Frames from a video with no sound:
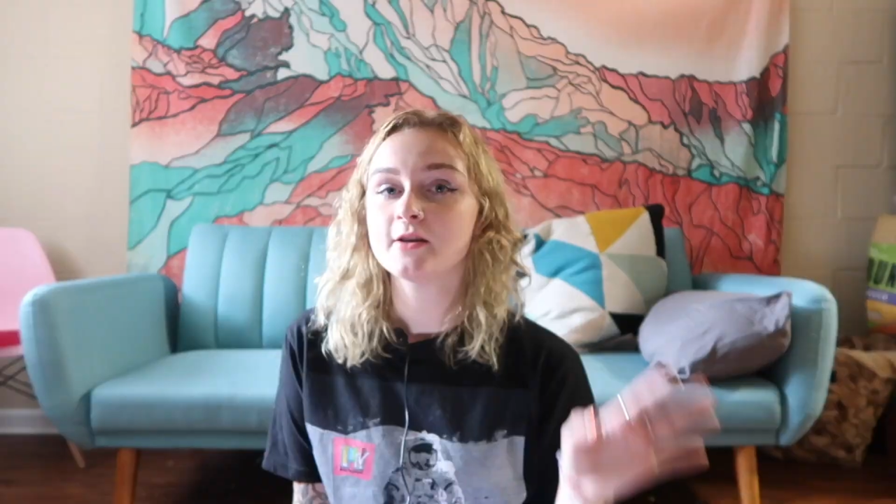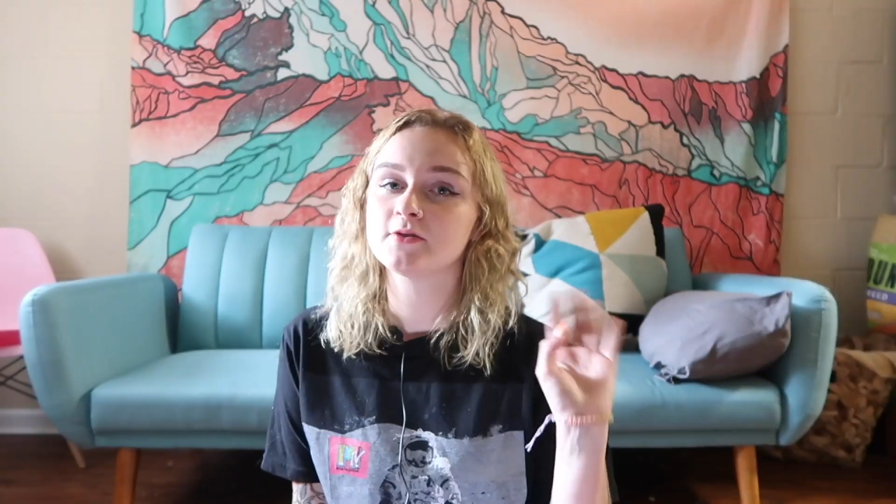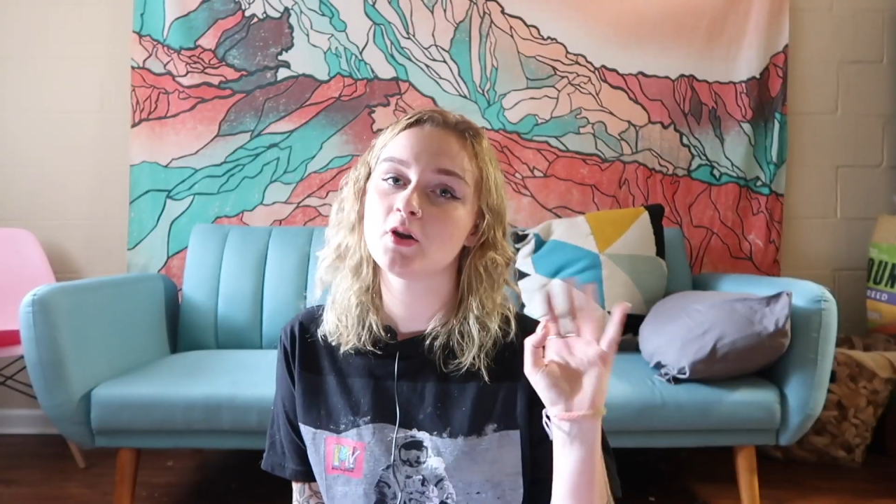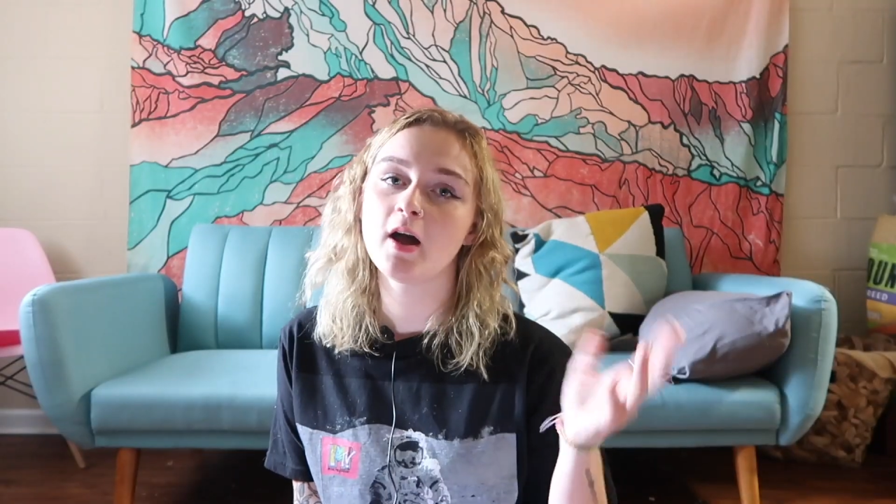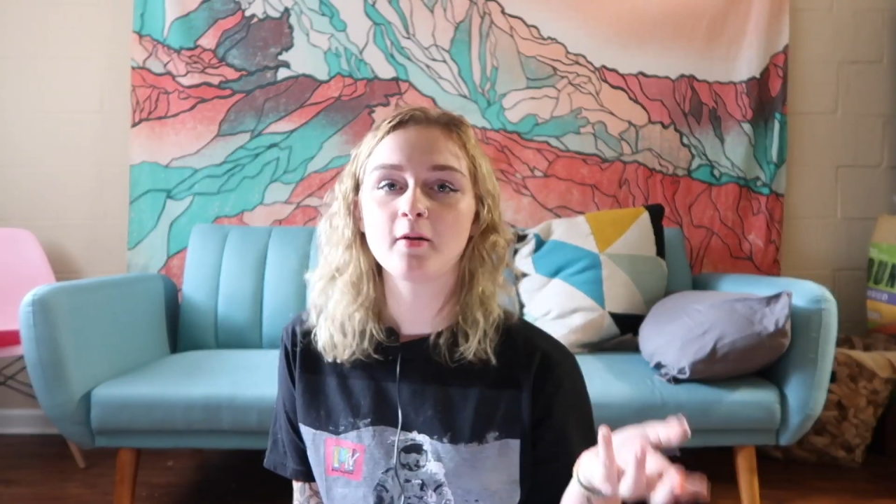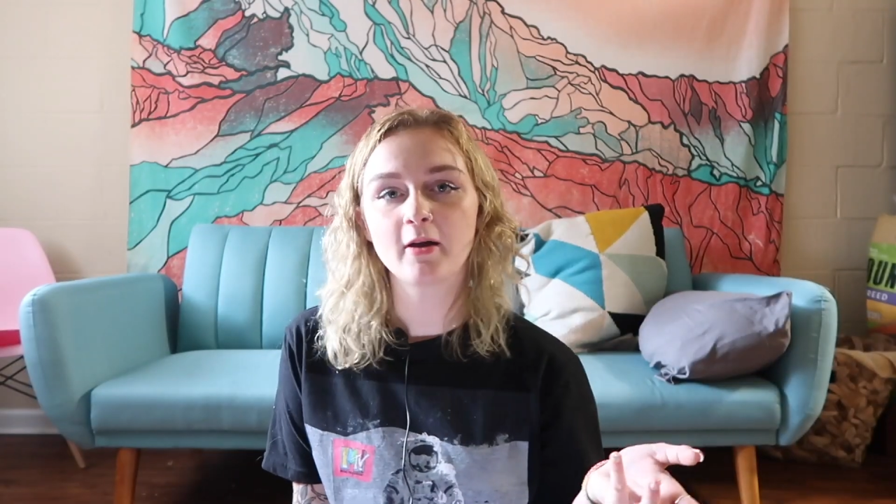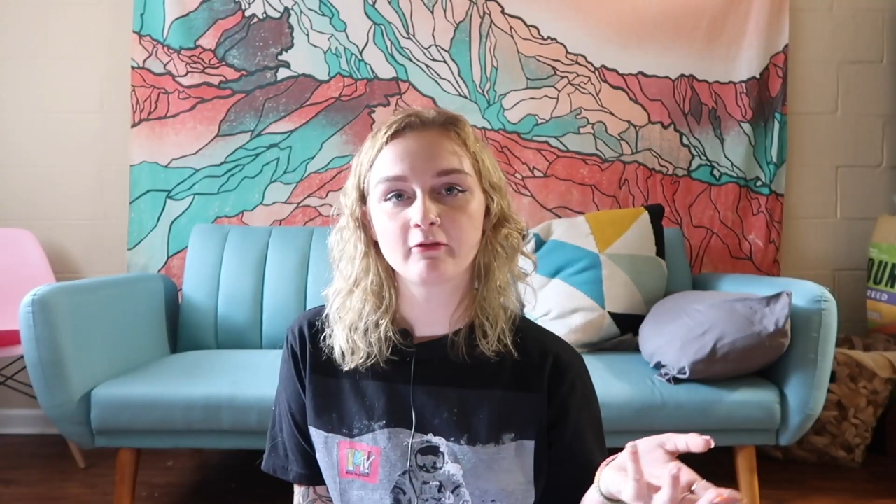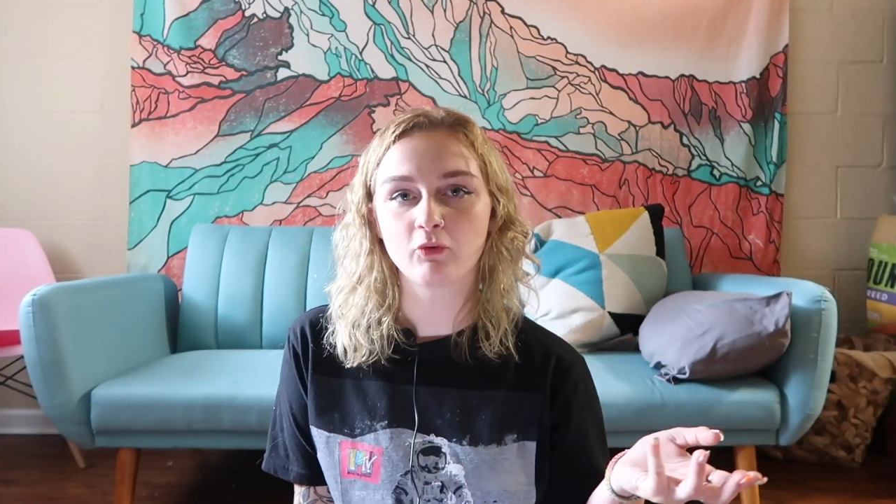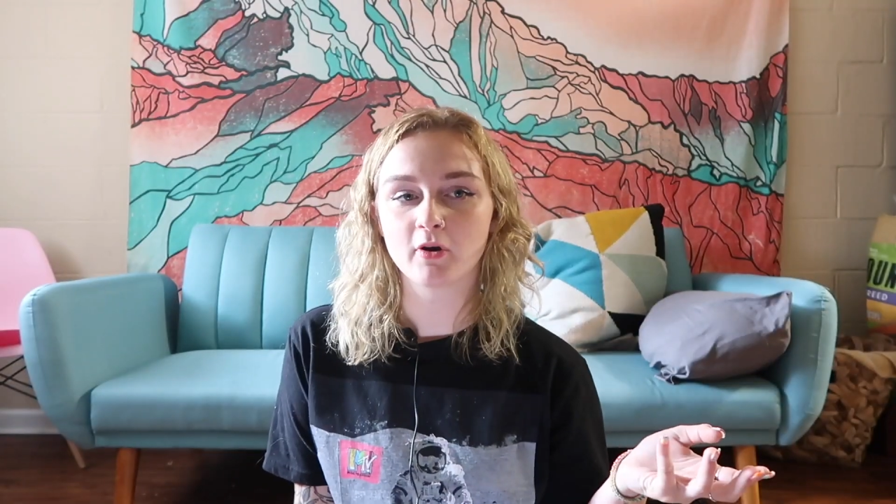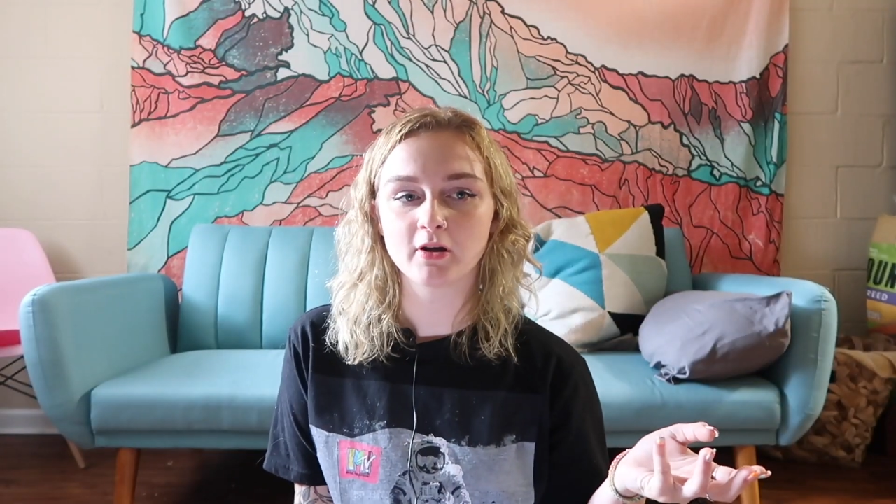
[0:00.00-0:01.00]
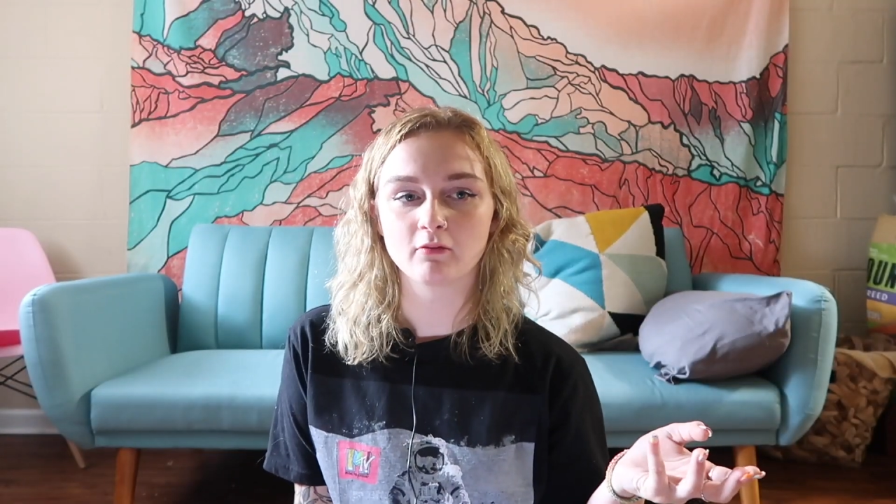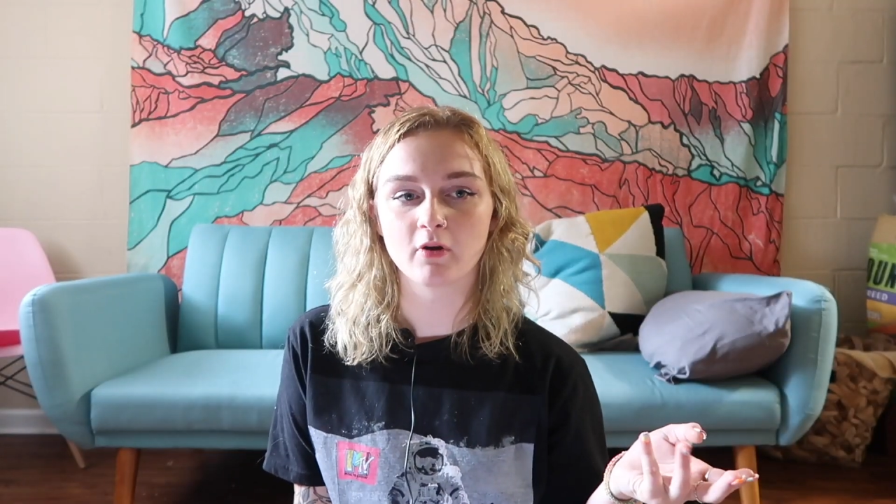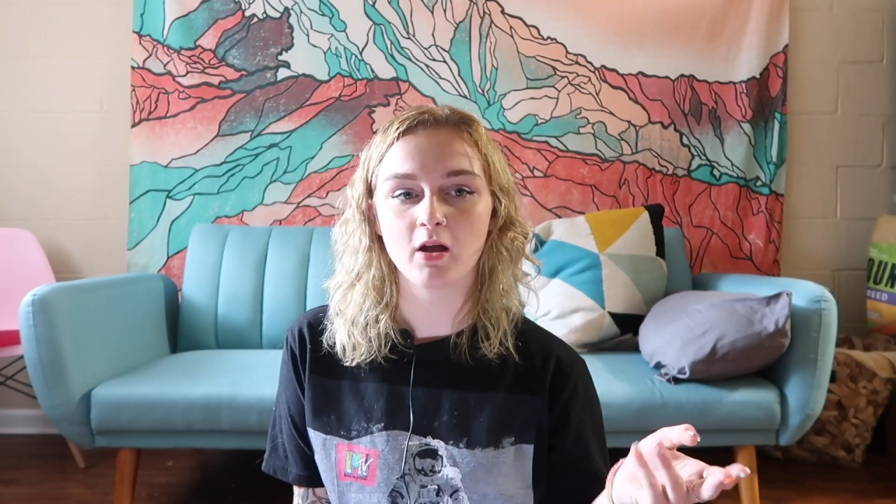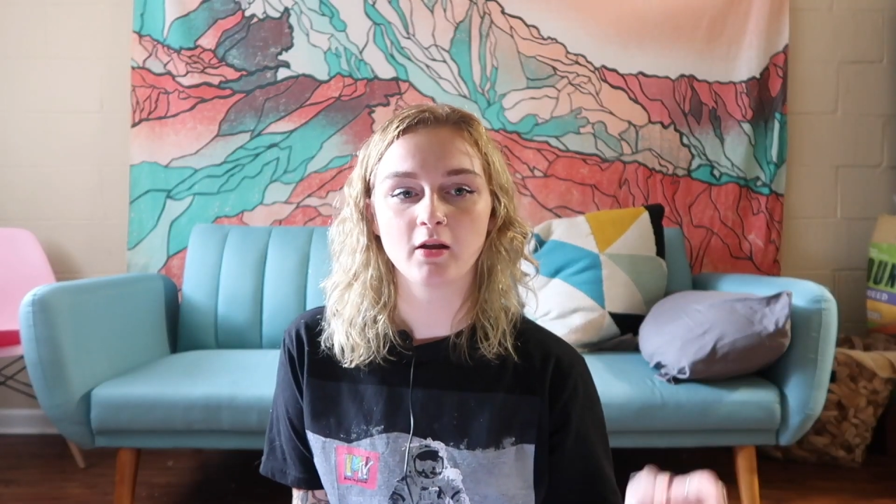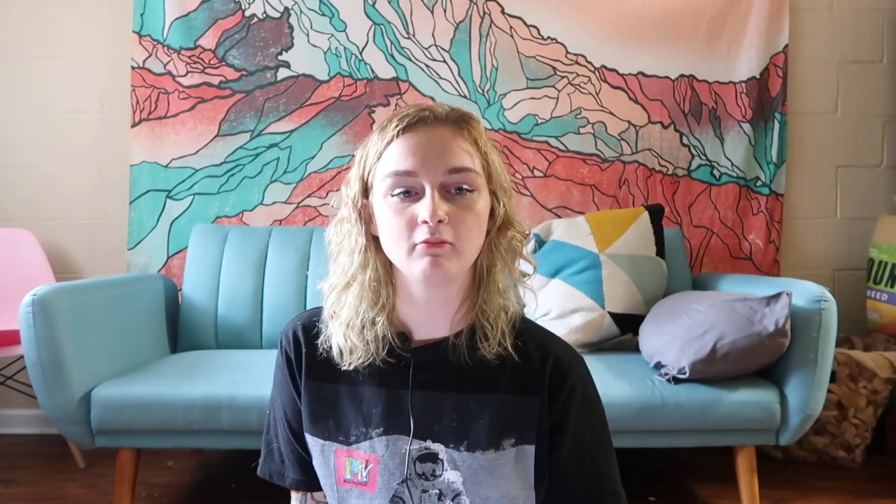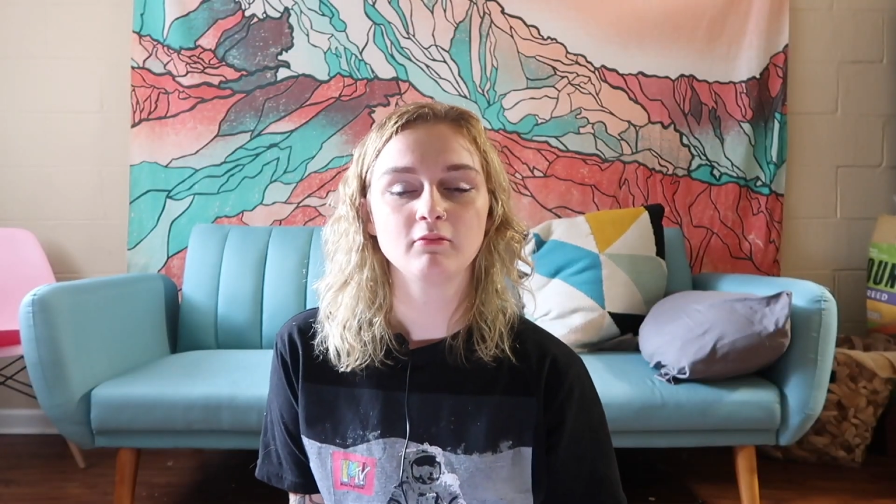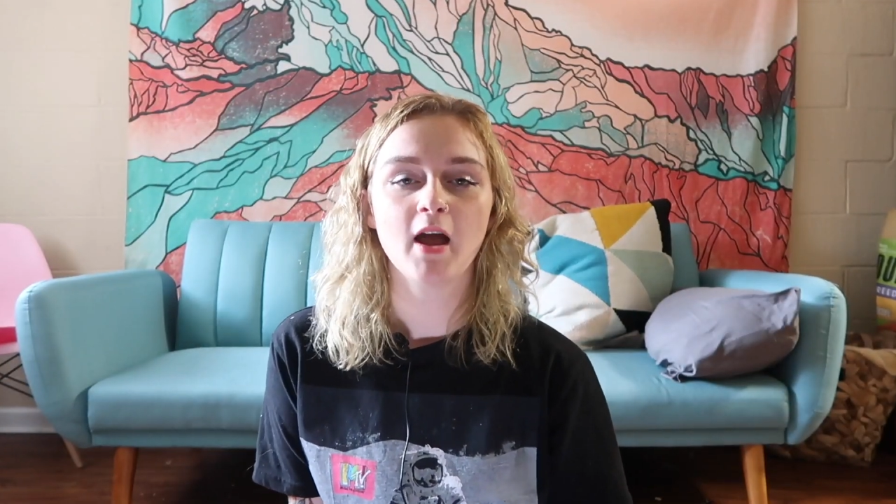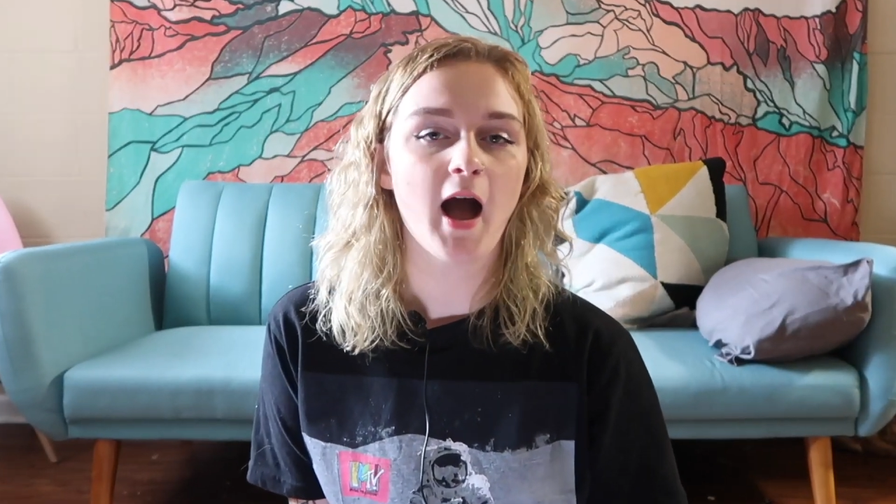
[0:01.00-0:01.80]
So it had about a 4-year run.